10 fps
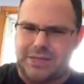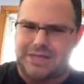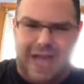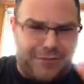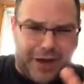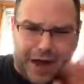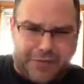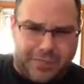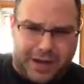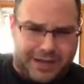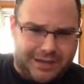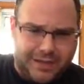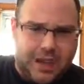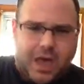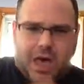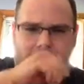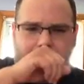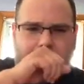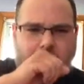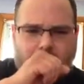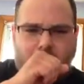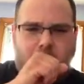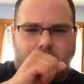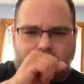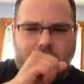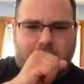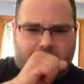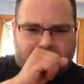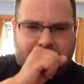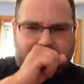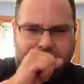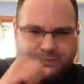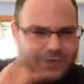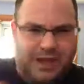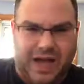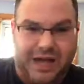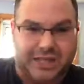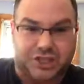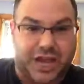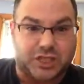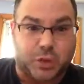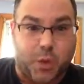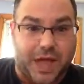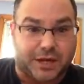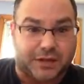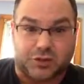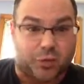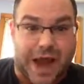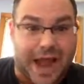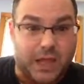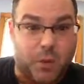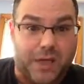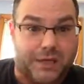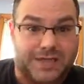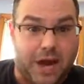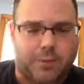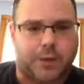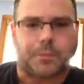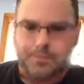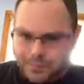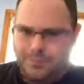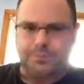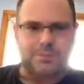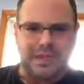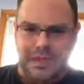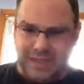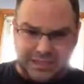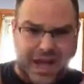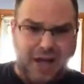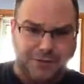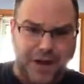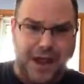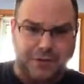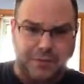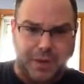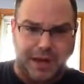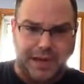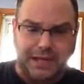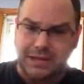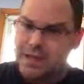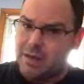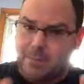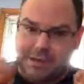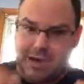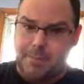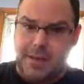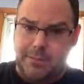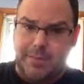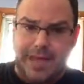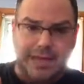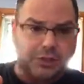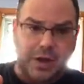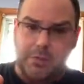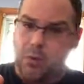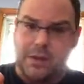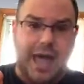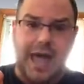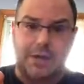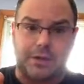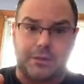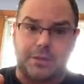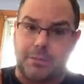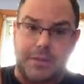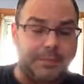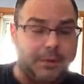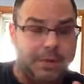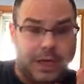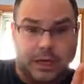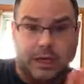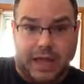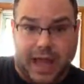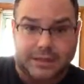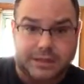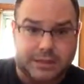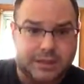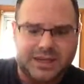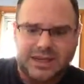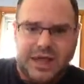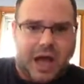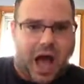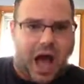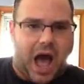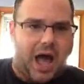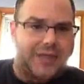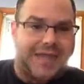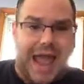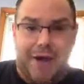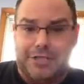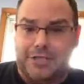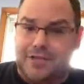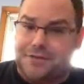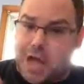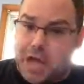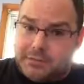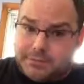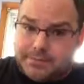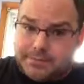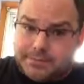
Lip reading: It's not for everybody. it's changing weather. This Rhode Island weather, terrible. It's not for everybody, but some people may enjoy it more than I do. Some people, a little less. The characters are fun.